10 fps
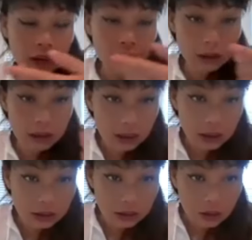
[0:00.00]

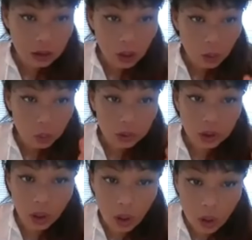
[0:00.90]
This
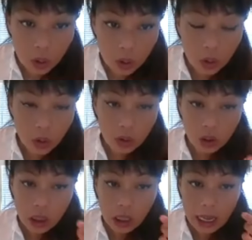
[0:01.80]
would go
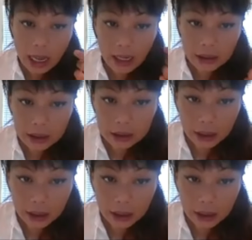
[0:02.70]
hand